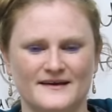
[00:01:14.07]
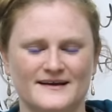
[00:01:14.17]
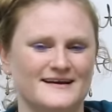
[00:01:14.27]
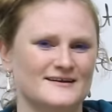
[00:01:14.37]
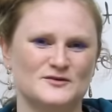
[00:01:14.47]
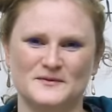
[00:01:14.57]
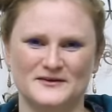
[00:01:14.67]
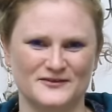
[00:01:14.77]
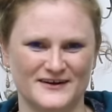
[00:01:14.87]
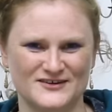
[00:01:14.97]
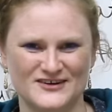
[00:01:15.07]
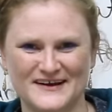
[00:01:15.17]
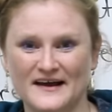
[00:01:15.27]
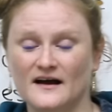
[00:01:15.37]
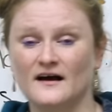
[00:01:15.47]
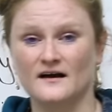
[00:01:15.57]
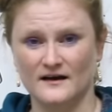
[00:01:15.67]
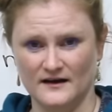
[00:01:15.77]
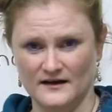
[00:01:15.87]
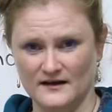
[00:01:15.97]
I can't speak French.
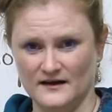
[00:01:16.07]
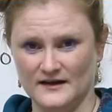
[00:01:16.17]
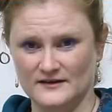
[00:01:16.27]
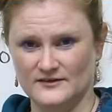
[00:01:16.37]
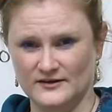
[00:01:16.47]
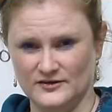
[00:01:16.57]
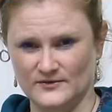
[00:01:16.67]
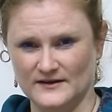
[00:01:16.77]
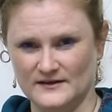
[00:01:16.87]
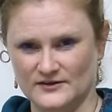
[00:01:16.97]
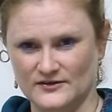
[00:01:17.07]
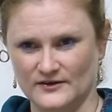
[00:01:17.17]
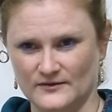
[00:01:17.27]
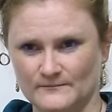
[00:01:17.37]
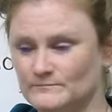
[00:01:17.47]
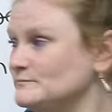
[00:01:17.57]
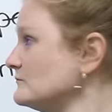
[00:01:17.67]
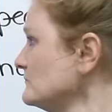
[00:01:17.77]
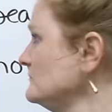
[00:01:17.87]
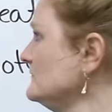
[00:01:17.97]
I can teach you English, though.
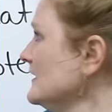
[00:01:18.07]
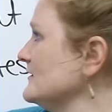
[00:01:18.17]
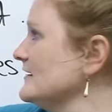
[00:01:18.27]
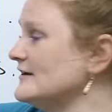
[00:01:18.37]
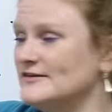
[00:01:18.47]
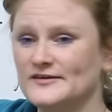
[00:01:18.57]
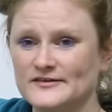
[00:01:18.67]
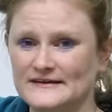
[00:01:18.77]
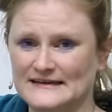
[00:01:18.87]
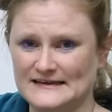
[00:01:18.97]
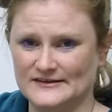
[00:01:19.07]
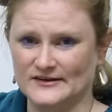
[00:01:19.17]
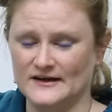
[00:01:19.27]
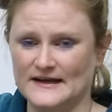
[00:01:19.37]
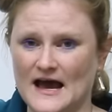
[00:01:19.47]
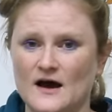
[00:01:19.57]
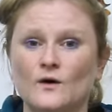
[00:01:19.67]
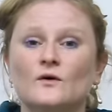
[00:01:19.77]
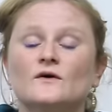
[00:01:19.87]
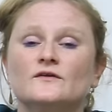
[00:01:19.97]
Today's lesson is on
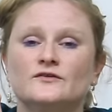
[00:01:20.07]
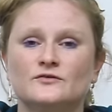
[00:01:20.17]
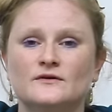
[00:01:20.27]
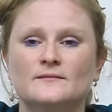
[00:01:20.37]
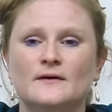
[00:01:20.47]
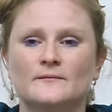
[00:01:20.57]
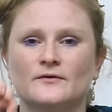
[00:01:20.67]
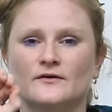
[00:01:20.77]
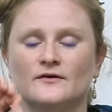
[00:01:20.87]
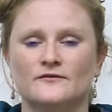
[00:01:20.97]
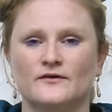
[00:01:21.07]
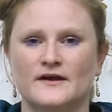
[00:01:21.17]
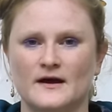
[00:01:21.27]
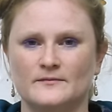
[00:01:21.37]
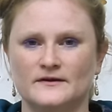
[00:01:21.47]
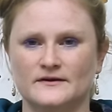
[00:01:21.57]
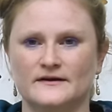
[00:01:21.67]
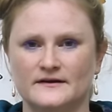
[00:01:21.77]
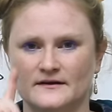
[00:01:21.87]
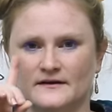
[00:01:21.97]
how to remember
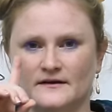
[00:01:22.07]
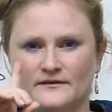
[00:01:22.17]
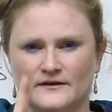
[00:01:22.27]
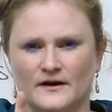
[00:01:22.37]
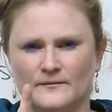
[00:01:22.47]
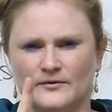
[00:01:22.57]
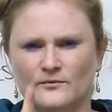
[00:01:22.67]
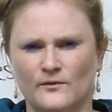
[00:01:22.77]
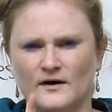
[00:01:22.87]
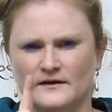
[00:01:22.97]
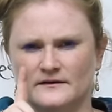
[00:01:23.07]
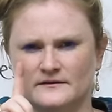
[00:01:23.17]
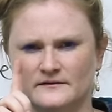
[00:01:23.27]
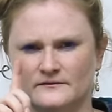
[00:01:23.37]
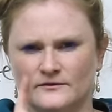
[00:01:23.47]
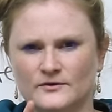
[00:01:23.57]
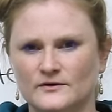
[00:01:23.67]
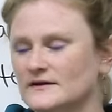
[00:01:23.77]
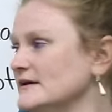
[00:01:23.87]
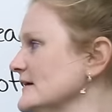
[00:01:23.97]
vocabulary. The number one
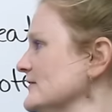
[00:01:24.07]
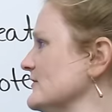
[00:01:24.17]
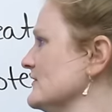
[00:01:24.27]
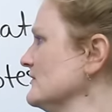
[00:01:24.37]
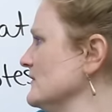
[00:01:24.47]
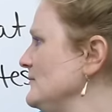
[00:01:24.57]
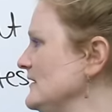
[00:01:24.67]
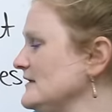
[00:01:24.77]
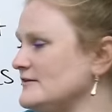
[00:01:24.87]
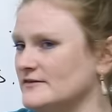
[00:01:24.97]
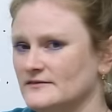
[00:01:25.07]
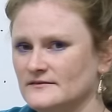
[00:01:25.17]
rule is repeat,